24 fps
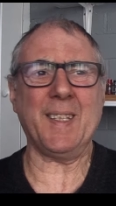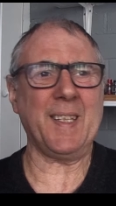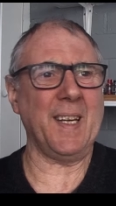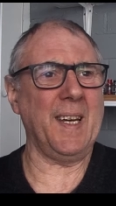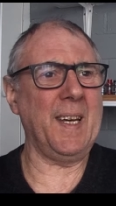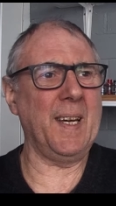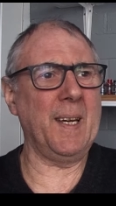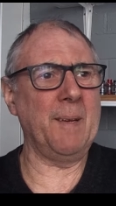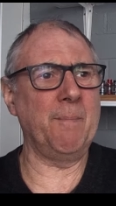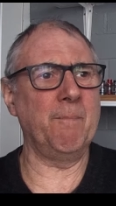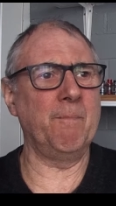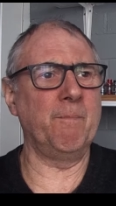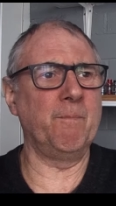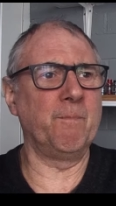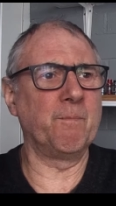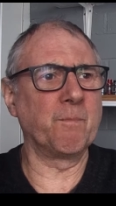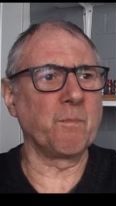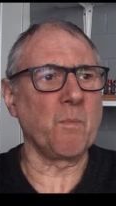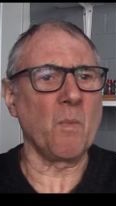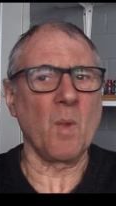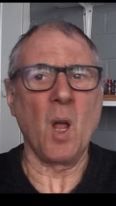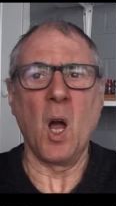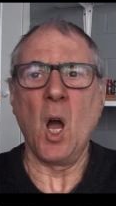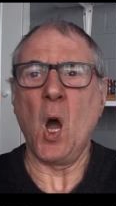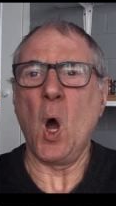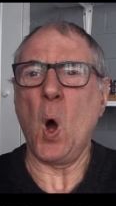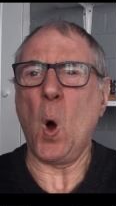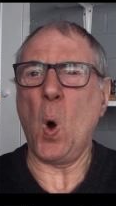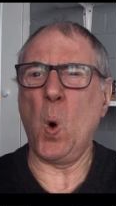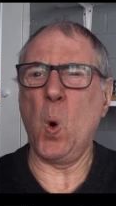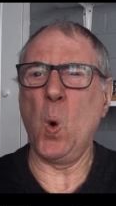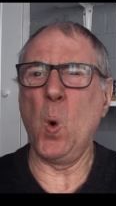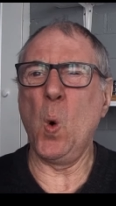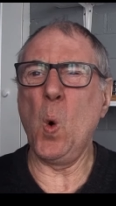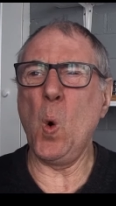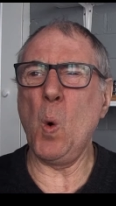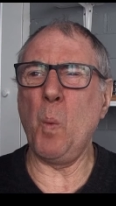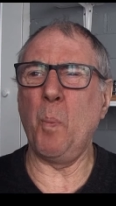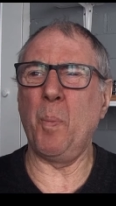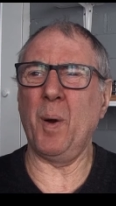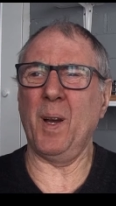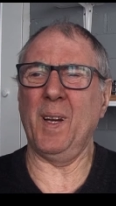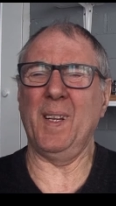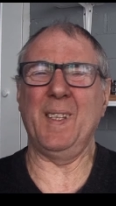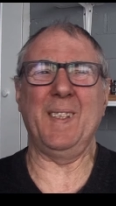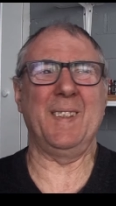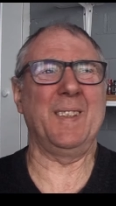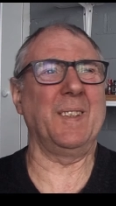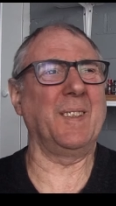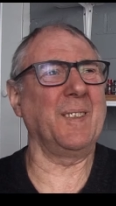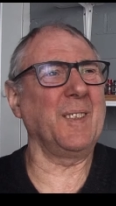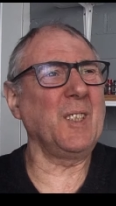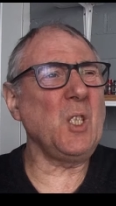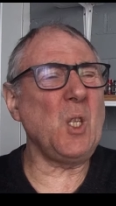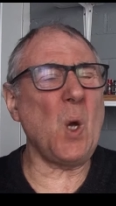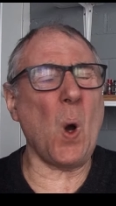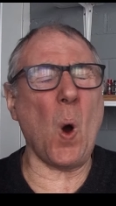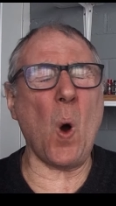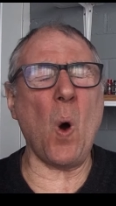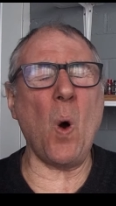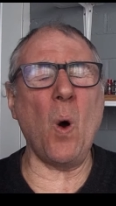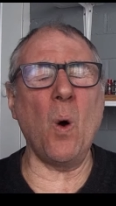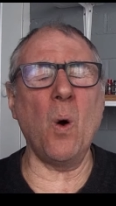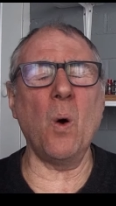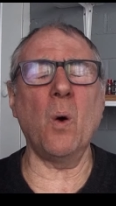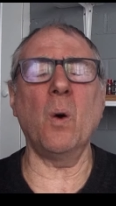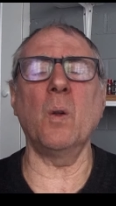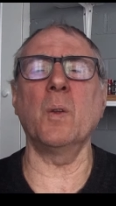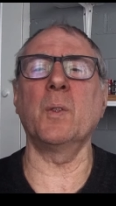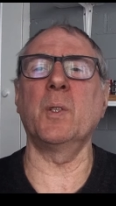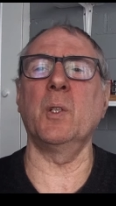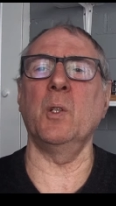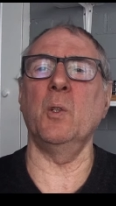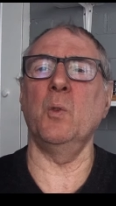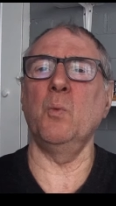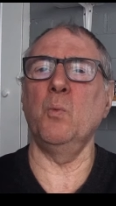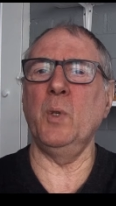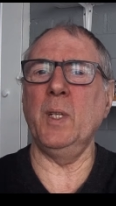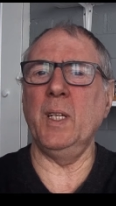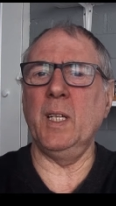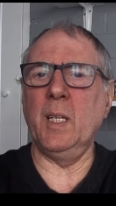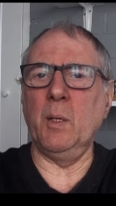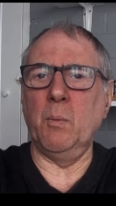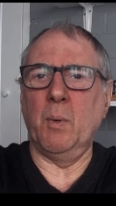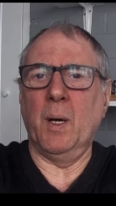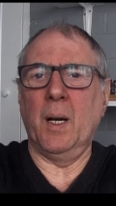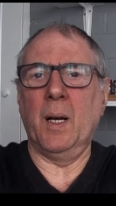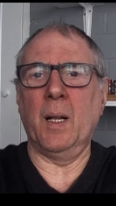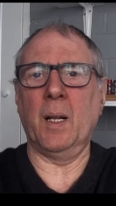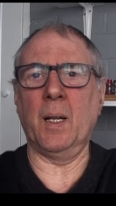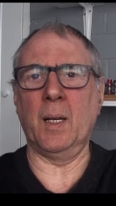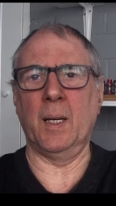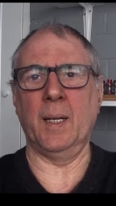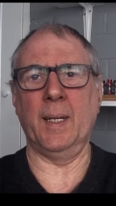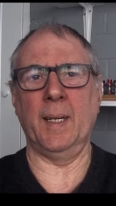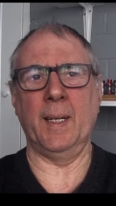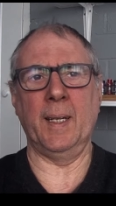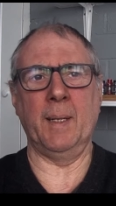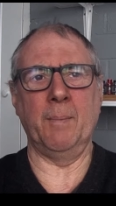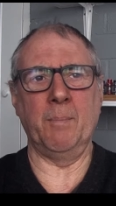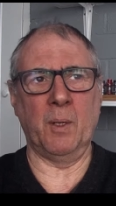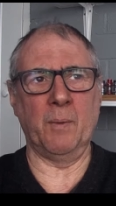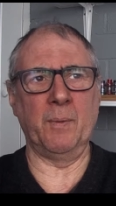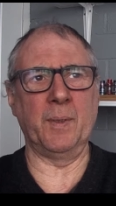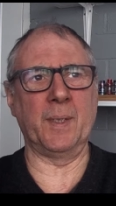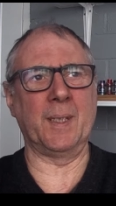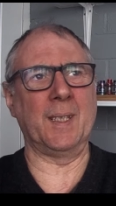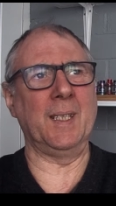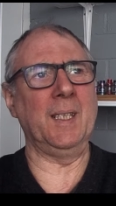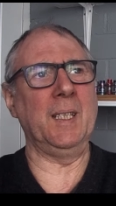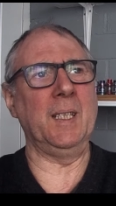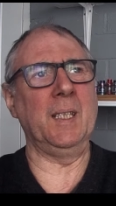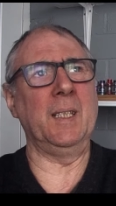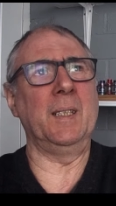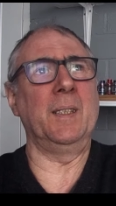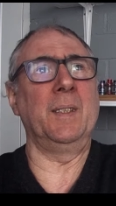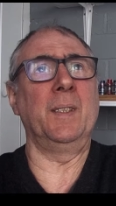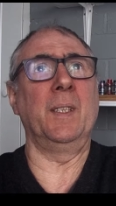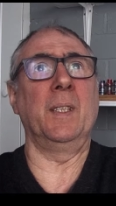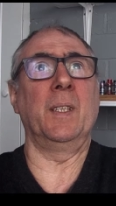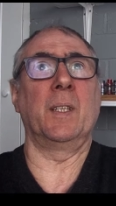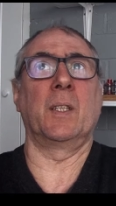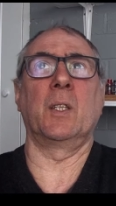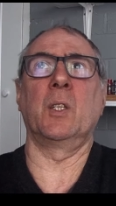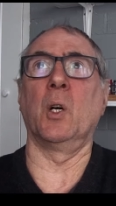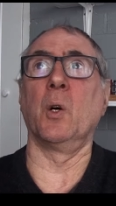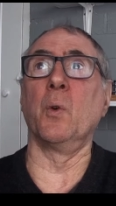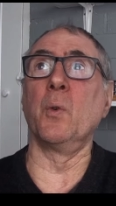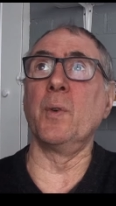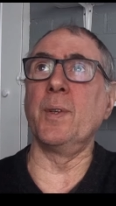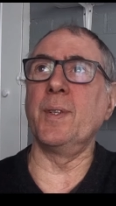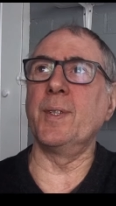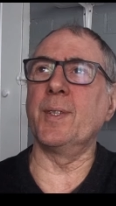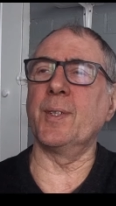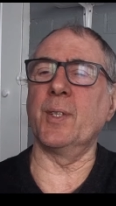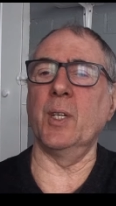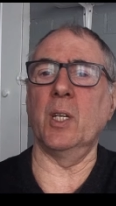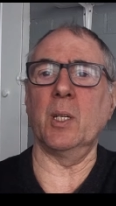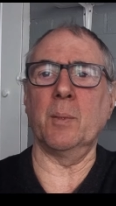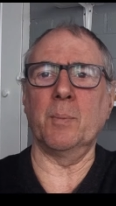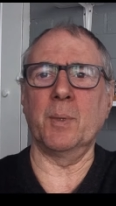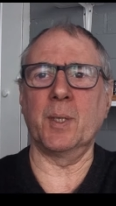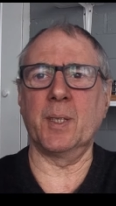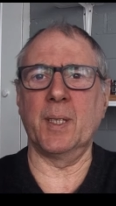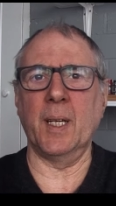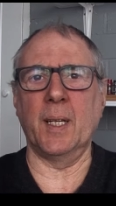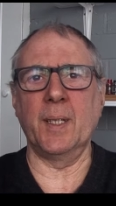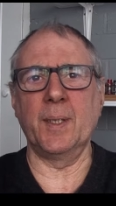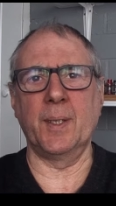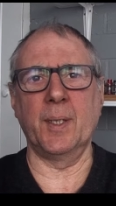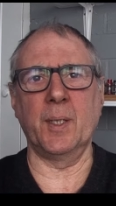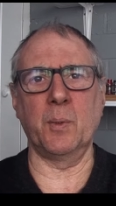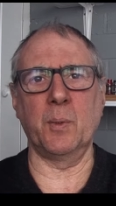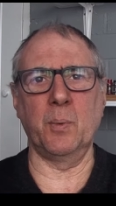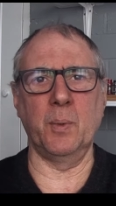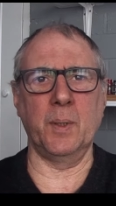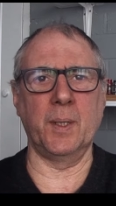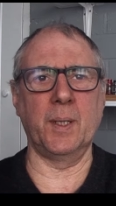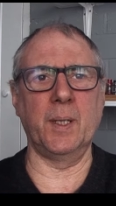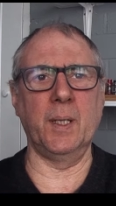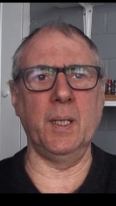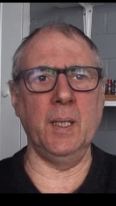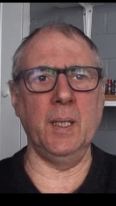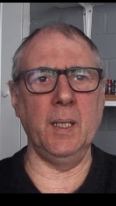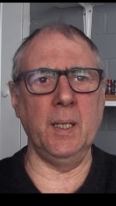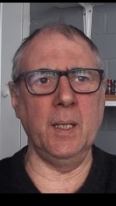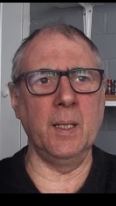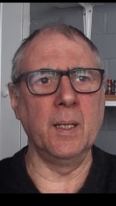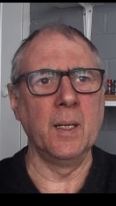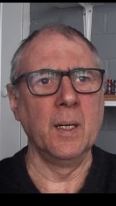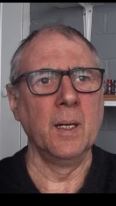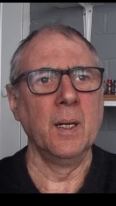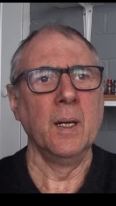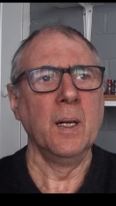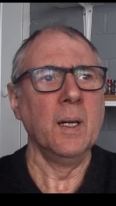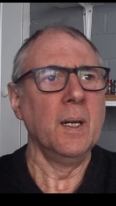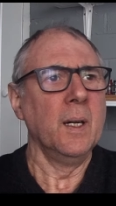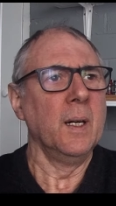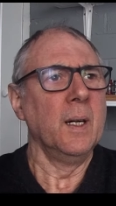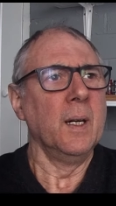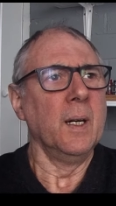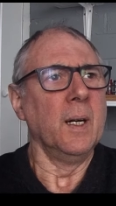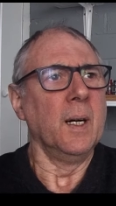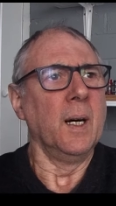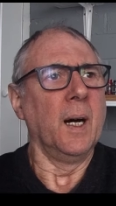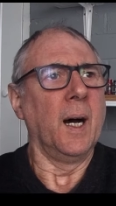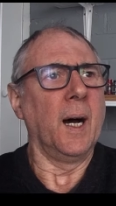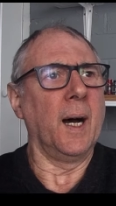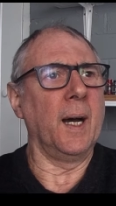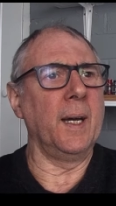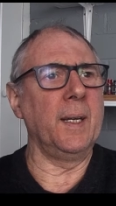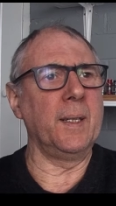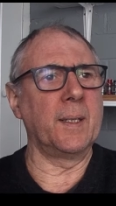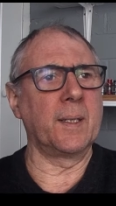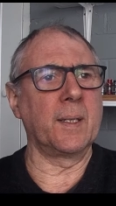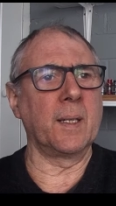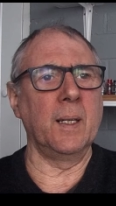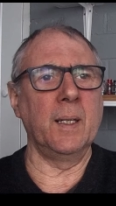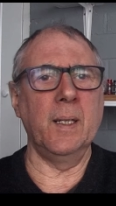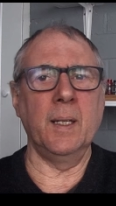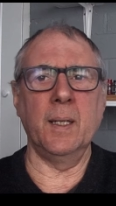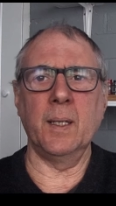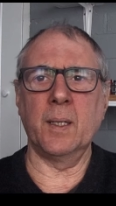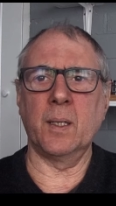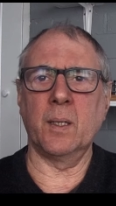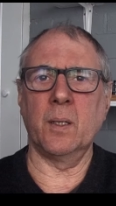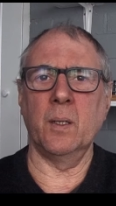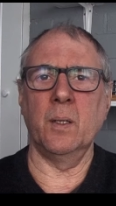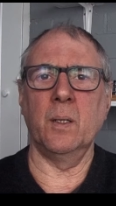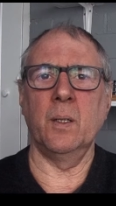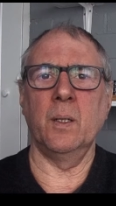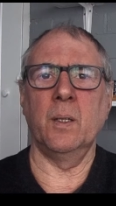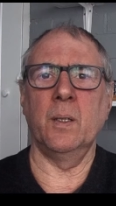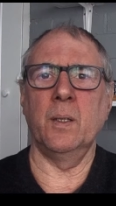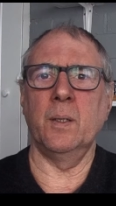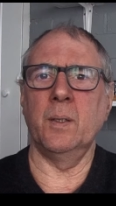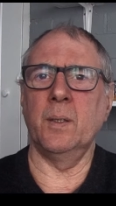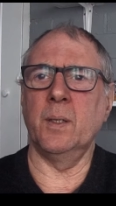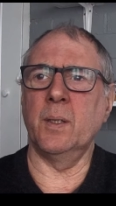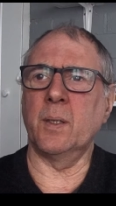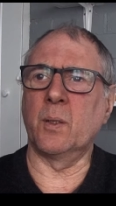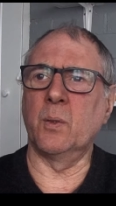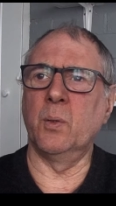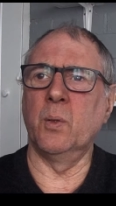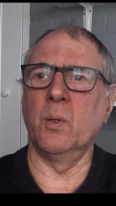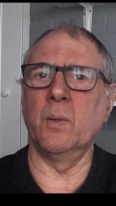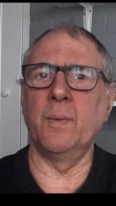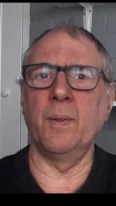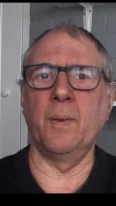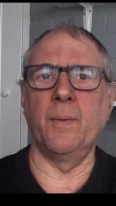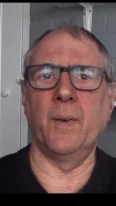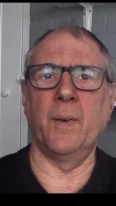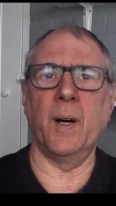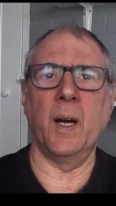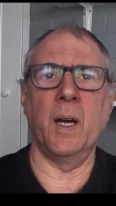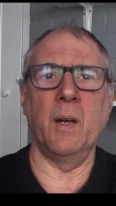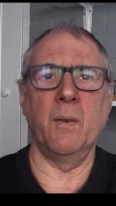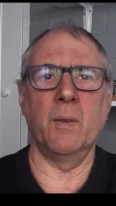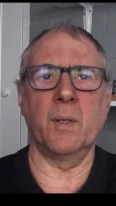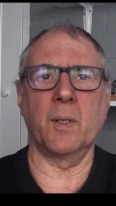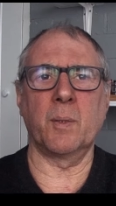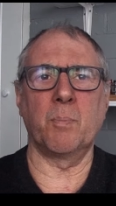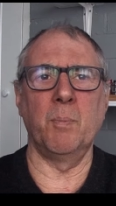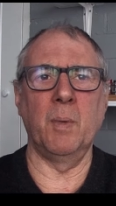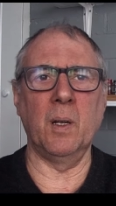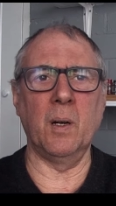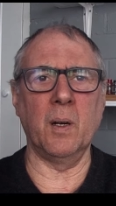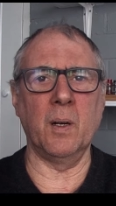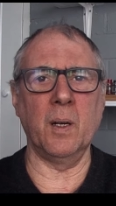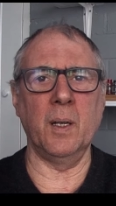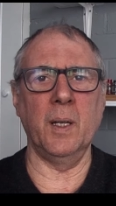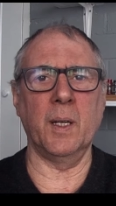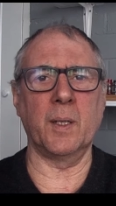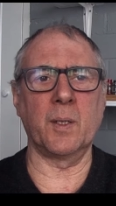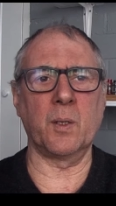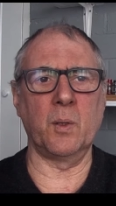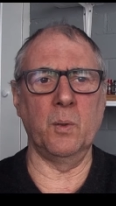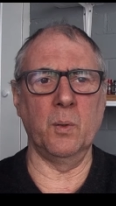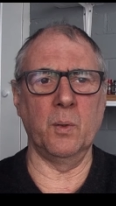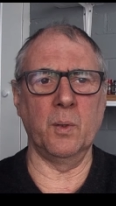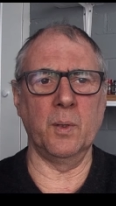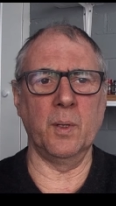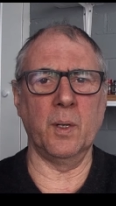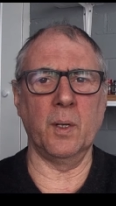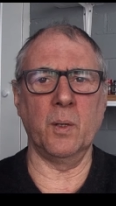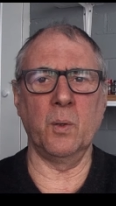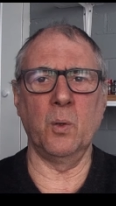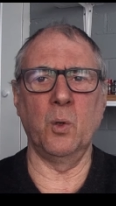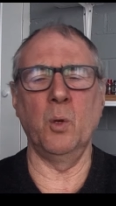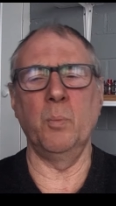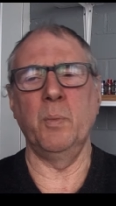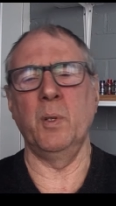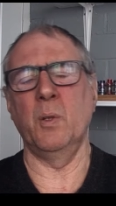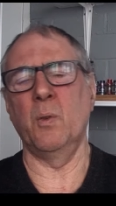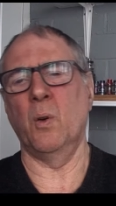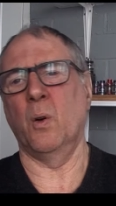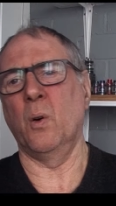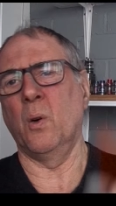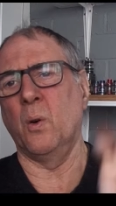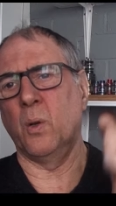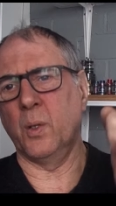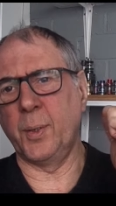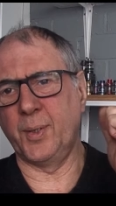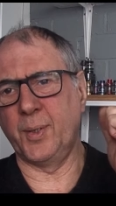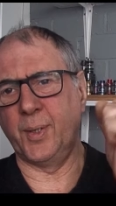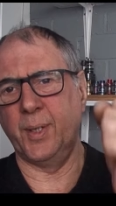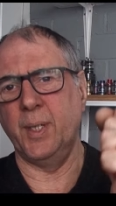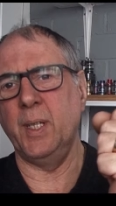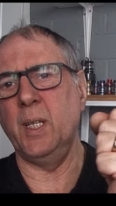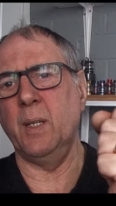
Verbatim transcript: Um, hope you're all doing really well, um, obviously in the current circumstances with the isolation and the COVID virus malarkey that's going on. Hope you're all safe,